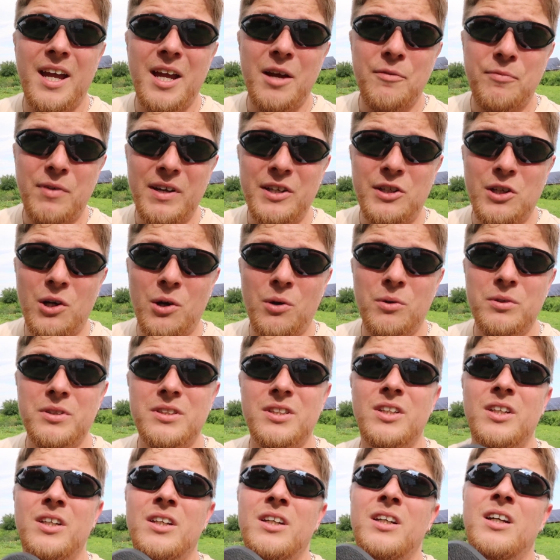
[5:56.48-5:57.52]
if I
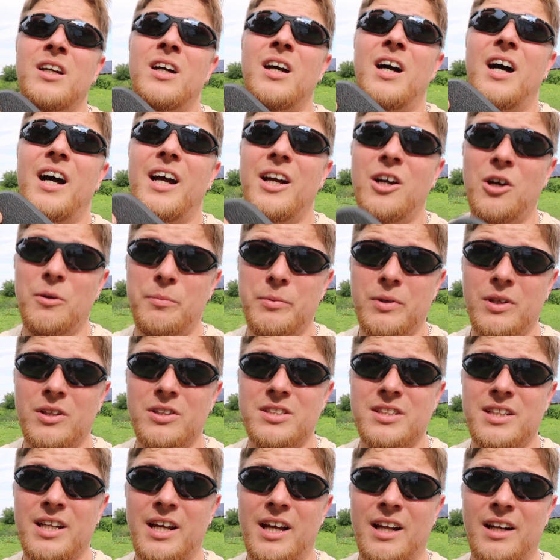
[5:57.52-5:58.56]
don't, I hope you
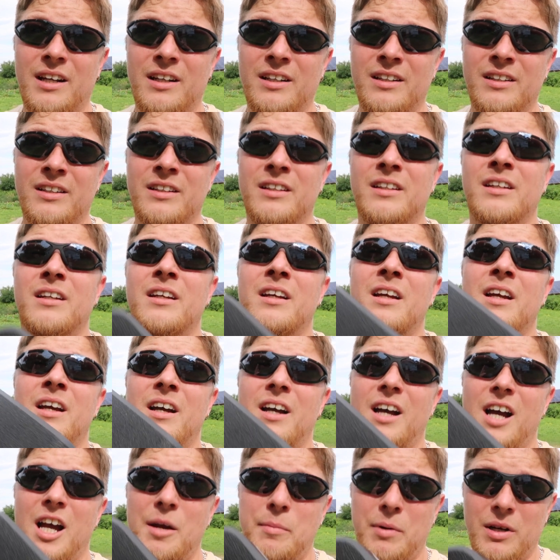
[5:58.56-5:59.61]
understand.
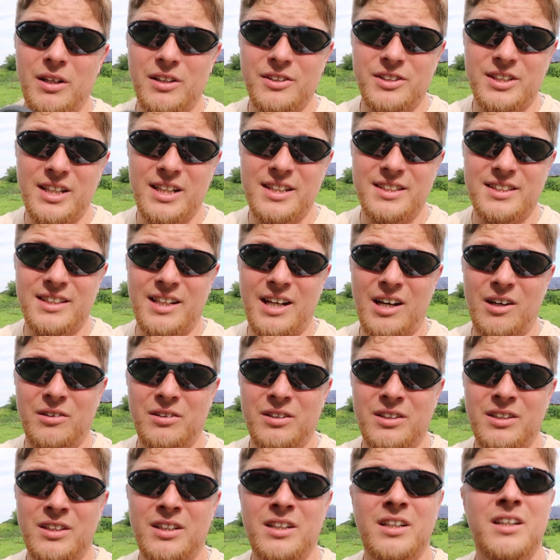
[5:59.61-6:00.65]
I apologize now.
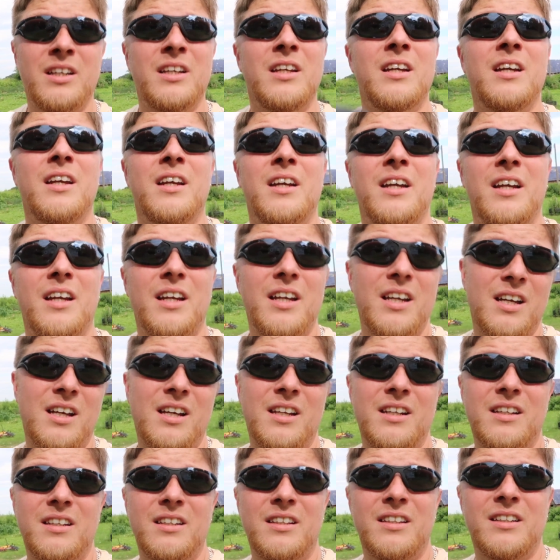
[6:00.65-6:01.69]

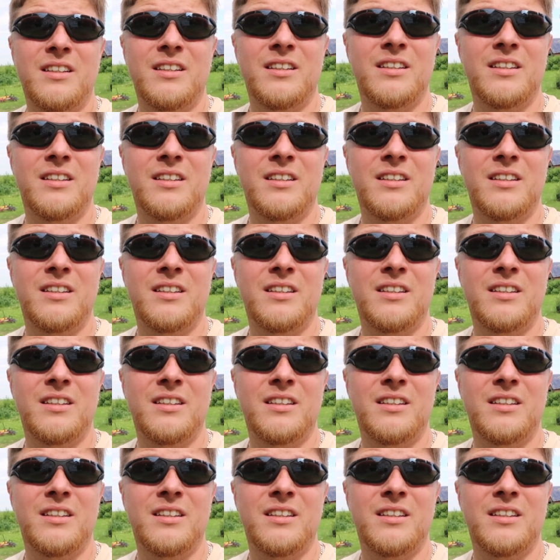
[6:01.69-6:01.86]
And